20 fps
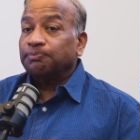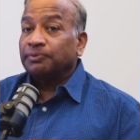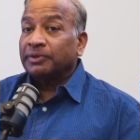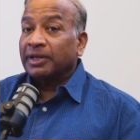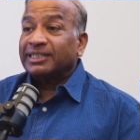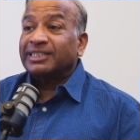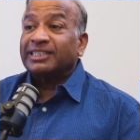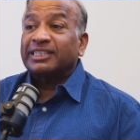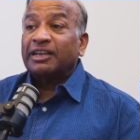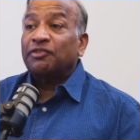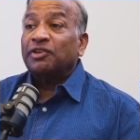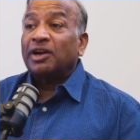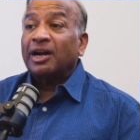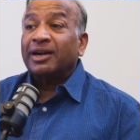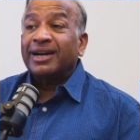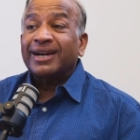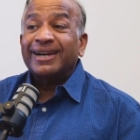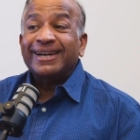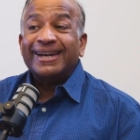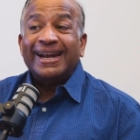there are
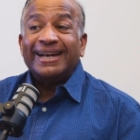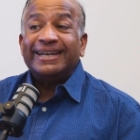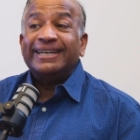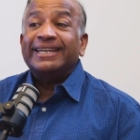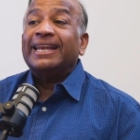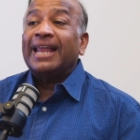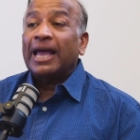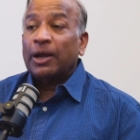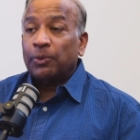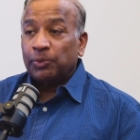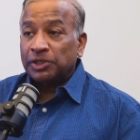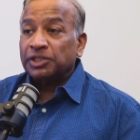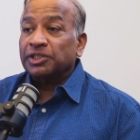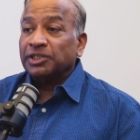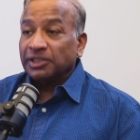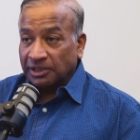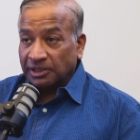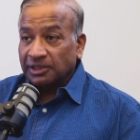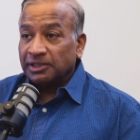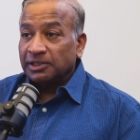780
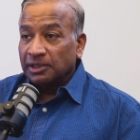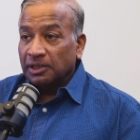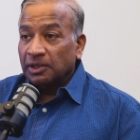languages.